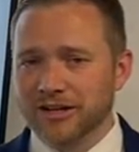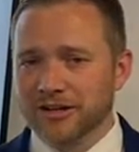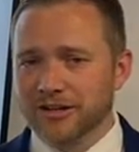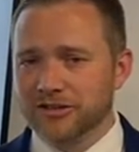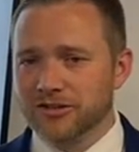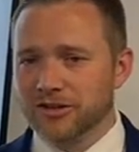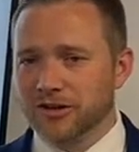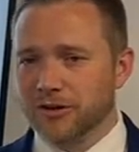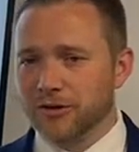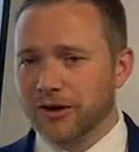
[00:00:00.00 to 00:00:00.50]

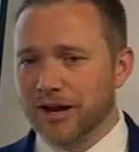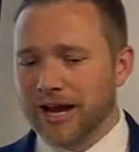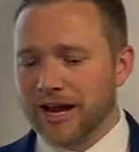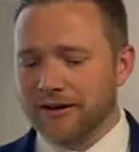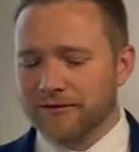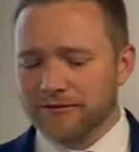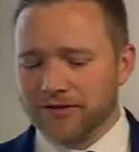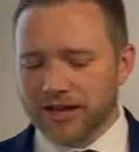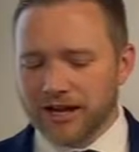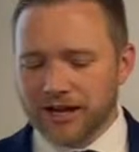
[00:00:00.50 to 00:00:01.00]
So
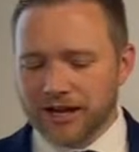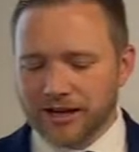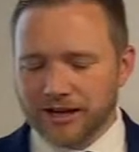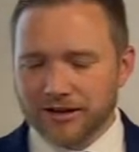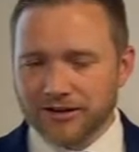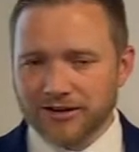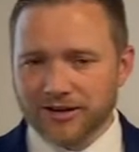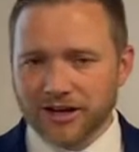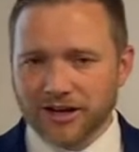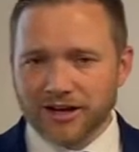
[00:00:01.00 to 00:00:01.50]
have they
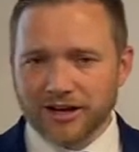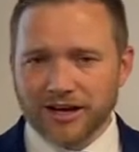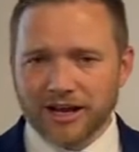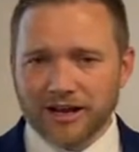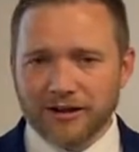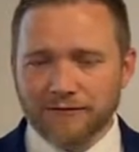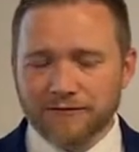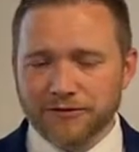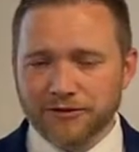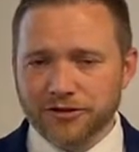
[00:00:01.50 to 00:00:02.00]
done
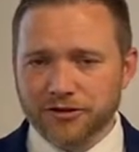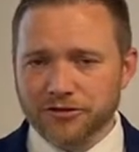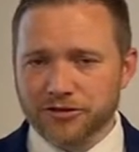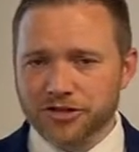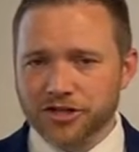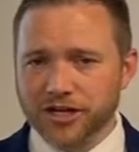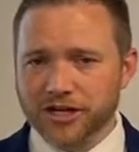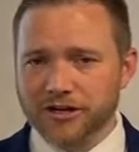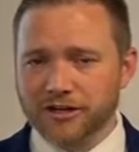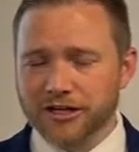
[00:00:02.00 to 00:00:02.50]
a
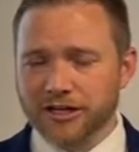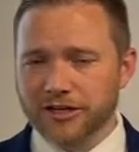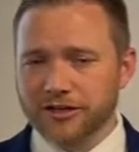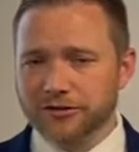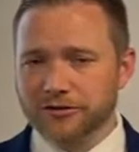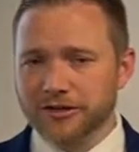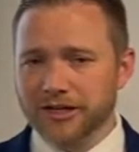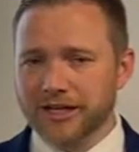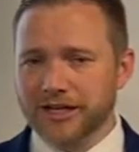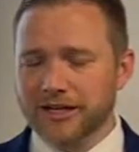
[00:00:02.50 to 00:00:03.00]
fiduciary
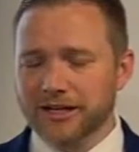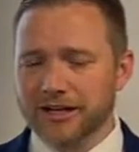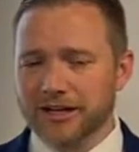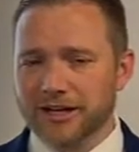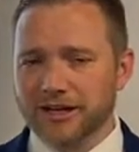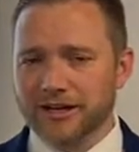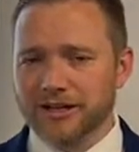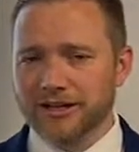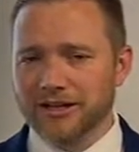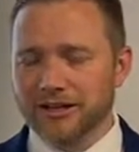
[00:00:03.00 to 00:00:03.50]
duty
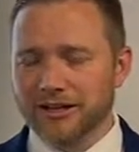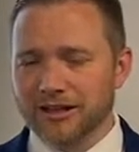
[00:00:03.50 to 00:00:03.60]
and